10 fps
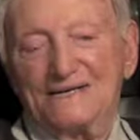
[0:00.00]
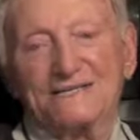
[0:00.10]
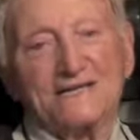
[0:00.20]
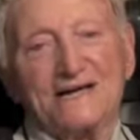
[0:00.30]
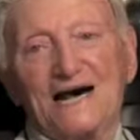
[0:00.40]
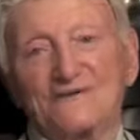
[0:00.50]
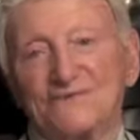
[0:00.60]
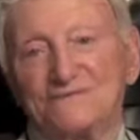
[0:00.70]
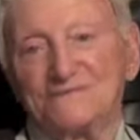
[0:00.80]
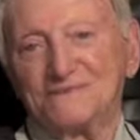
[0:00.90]
There's a lot of
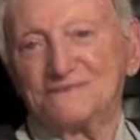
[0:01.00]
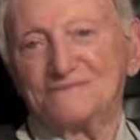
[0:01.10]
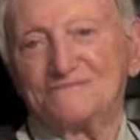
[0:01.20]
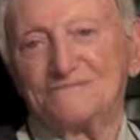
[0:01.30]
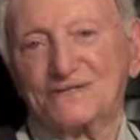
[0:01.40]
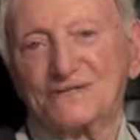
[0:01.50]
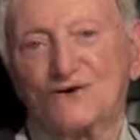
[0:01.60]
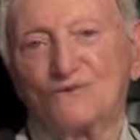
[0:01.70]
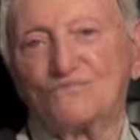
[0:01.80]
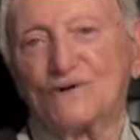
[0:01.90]
them, but
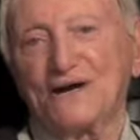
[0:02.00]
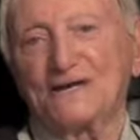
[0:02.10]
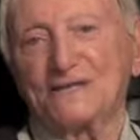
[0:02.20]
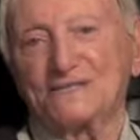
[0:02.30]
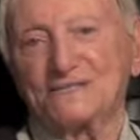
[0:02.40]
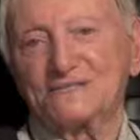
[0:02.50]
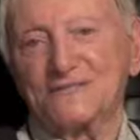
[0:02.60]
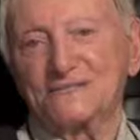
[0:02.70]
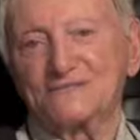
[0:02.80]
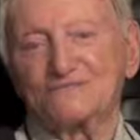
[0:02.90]
the old brain doesn't
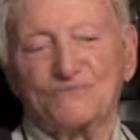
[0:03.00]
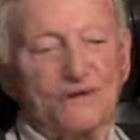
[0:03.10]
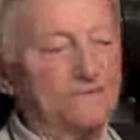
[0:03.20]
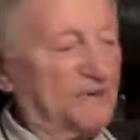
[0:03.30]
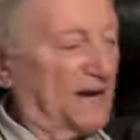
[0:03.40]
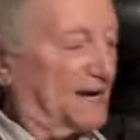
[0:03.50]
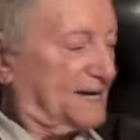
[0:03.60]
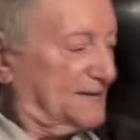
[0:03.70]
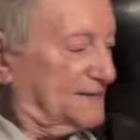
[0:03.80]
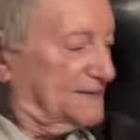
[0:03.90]
doesn't bring
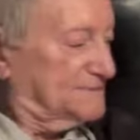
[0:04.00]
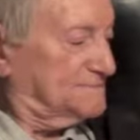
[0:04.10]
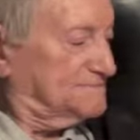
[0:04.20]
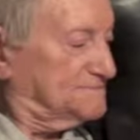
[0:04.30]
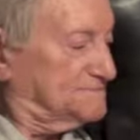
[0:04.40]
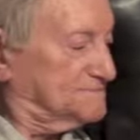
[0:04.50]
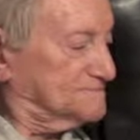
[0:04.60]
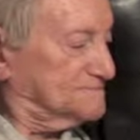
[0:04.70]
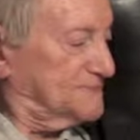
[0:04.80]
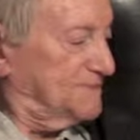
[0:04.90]
back. Yeah.
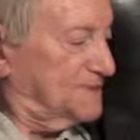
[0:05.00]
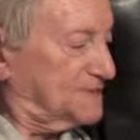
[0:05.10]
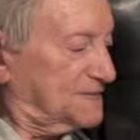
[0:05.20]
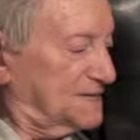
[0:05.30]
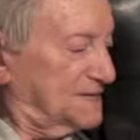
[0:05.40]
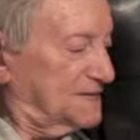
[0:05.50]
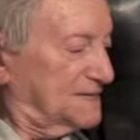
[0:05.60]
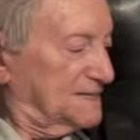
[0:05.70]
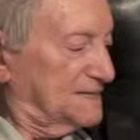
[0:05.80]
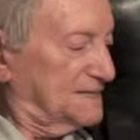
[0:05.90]
Let me
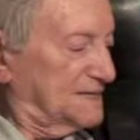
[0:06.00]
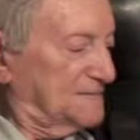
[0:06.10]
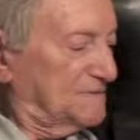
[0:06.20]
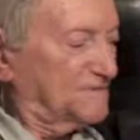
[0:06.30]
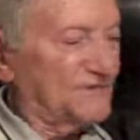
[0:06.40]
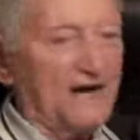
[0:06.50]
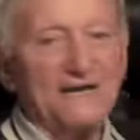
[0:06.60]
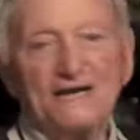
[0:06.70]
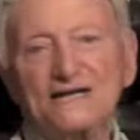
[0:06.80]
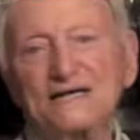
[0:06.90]
see. But
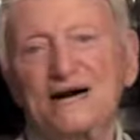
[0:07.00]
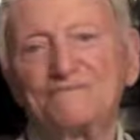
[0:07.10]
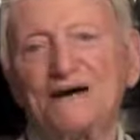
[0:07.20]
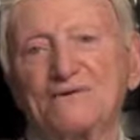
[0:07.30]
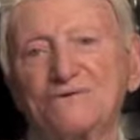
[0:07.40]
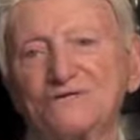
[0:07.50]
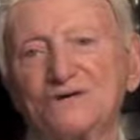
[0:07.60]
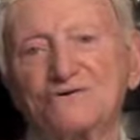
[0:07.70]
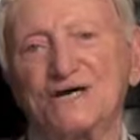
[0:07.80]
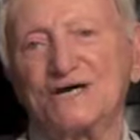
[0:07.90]
flying in combat was
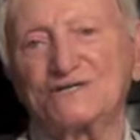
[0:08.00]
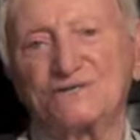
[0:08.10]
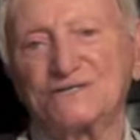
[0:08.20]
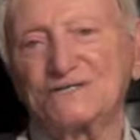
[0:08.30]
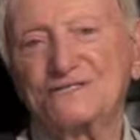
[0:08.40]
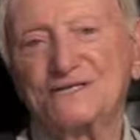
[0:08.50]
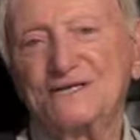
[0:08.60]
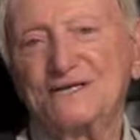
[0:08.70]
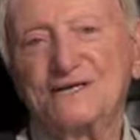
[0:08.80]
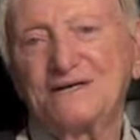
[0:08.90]
so dangerous.
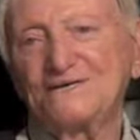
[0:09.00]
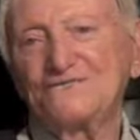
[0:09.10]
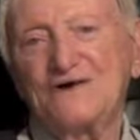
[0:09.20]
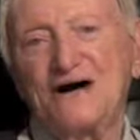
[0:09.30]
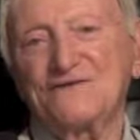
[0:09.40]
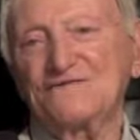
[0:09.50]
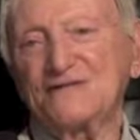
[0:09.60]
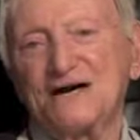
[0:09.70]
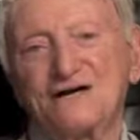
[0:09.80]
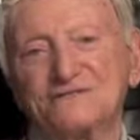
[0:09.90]
Five
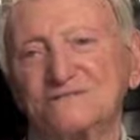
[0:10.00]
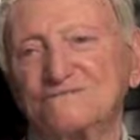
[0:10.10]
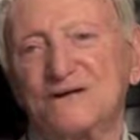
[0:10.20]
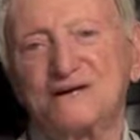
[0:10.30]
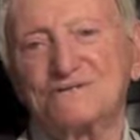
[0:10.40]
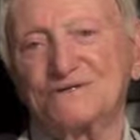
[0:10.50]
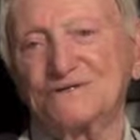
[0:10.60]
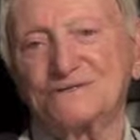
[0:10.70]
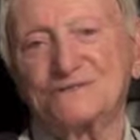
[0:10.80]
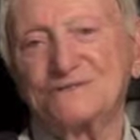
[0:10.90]
thousand
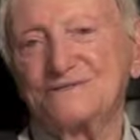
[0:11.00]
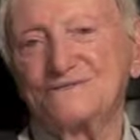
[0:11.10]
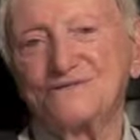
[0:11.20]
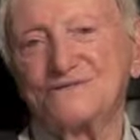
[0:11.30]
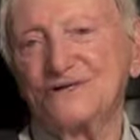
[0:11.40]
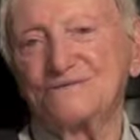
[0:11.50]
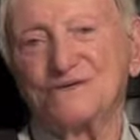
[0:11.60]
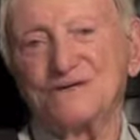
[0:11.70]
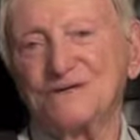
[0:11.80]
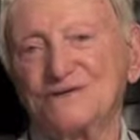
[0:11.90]
bombers over
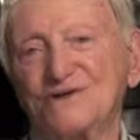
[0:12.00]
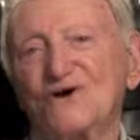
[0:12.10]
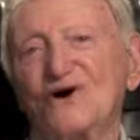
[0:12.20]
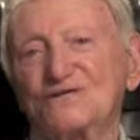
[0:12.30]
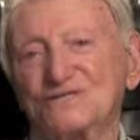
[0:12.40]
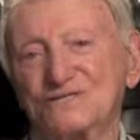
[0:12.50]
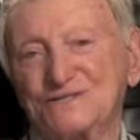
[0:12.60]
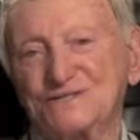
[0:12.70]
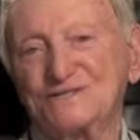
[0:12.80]
Germany lost.